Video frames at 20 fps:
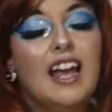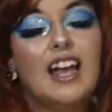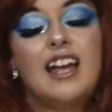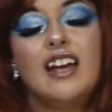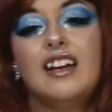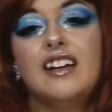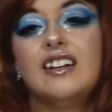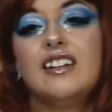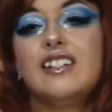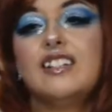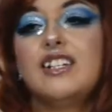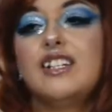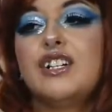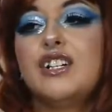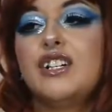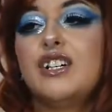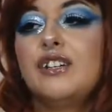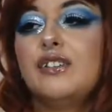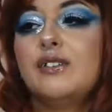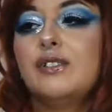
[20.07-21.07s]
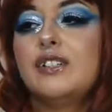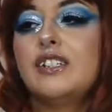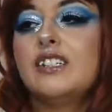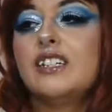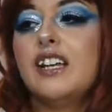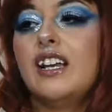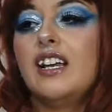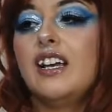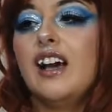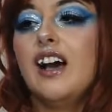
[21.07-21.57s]
And she
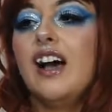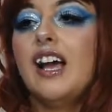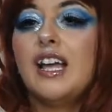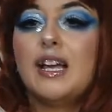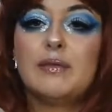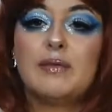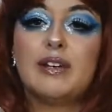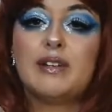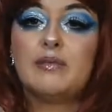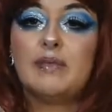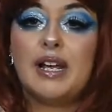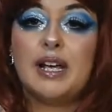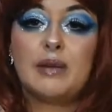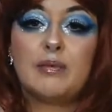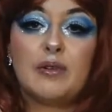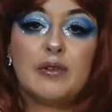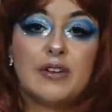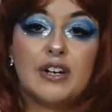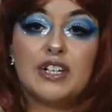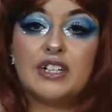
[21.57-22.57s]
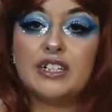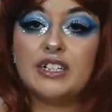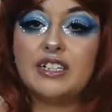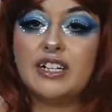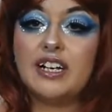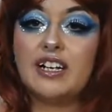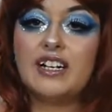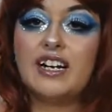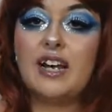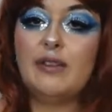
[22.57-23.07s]
was like, I get my makeup
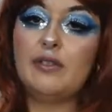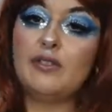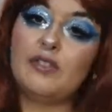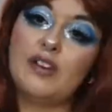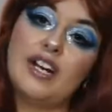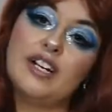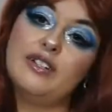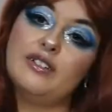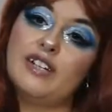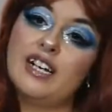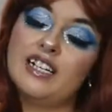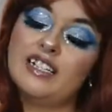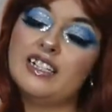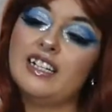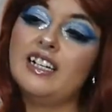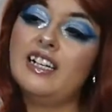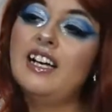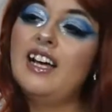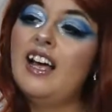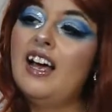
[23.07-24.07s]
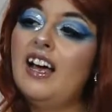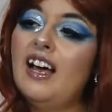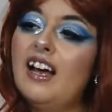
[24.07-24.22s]
professionally done, I have a friend who does it.